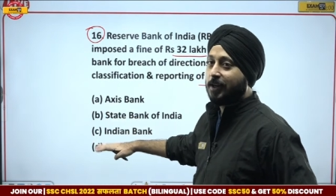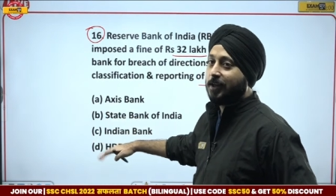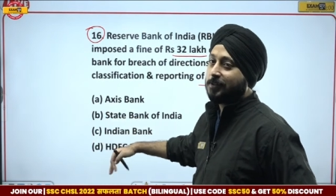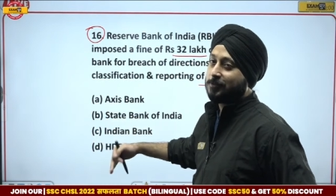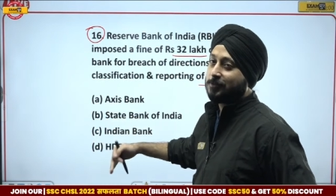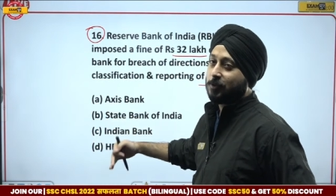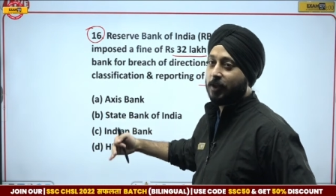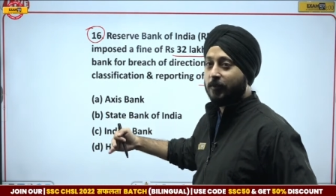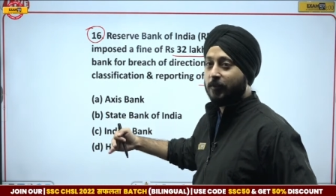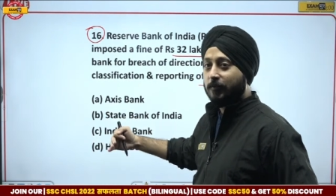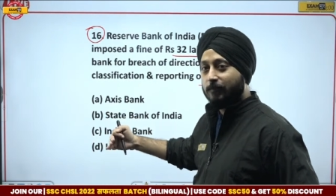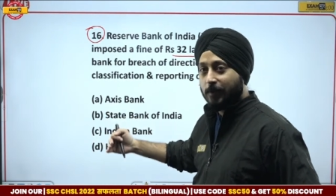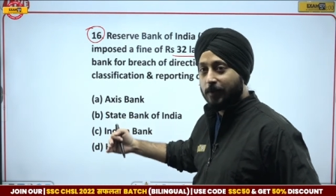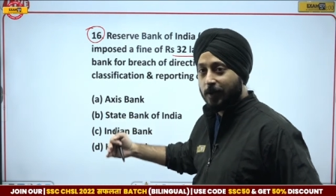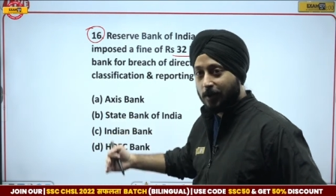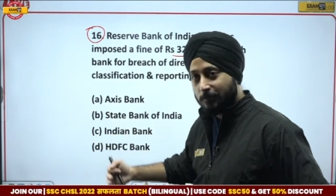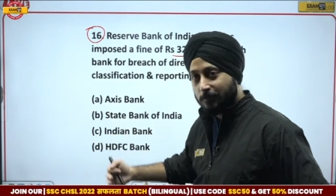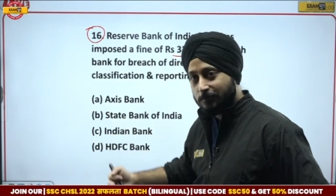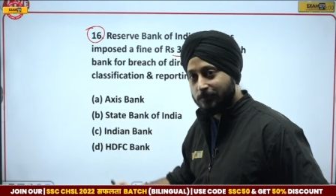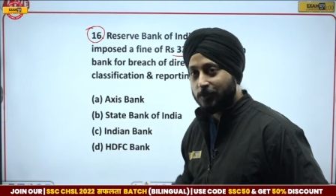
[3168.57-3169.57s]
So, if, you
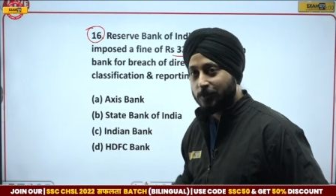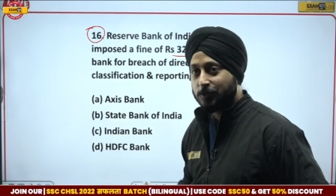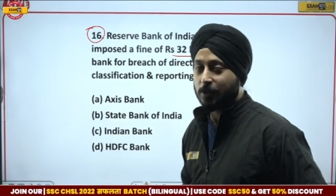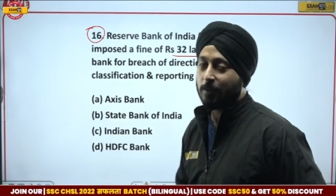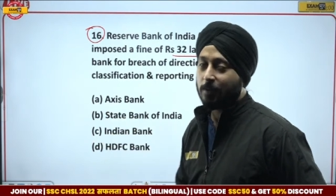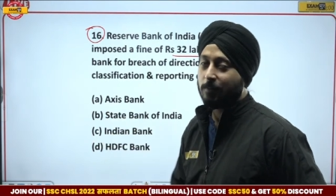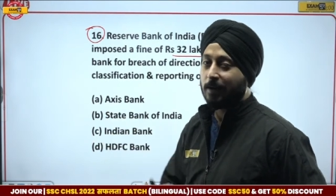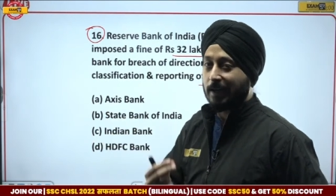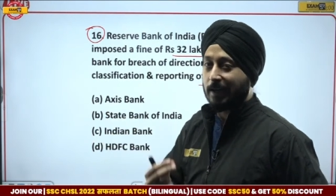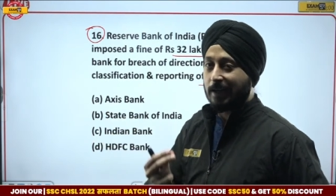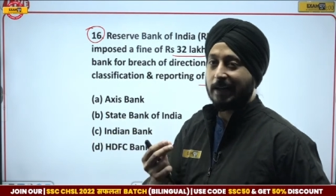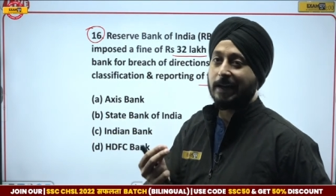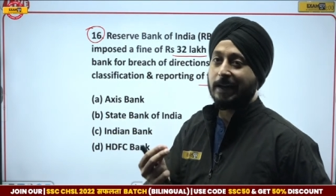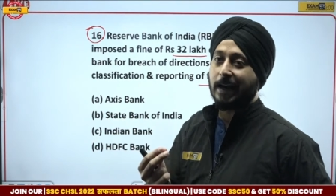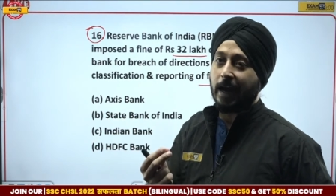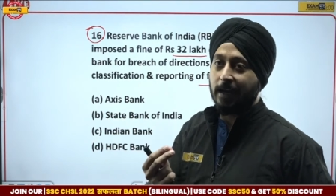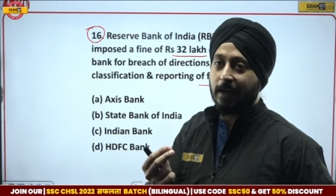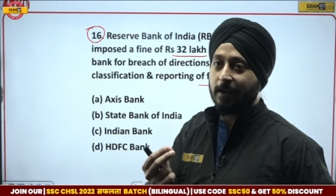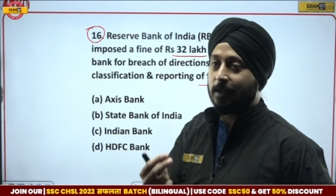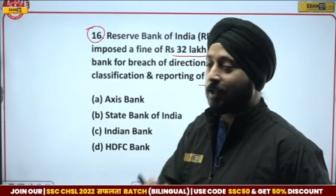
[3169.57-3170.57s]
know, you should have been
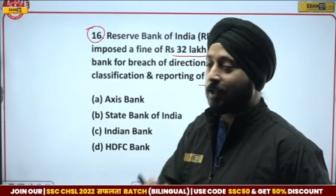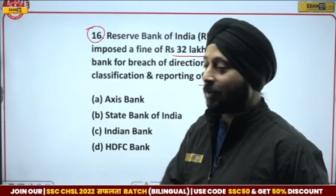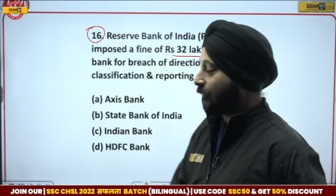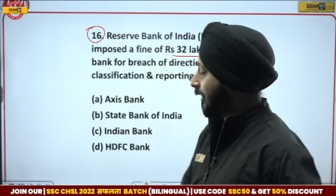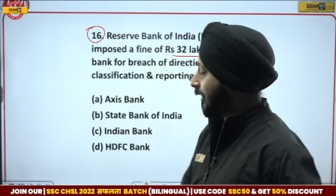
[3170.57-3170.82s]
kind enough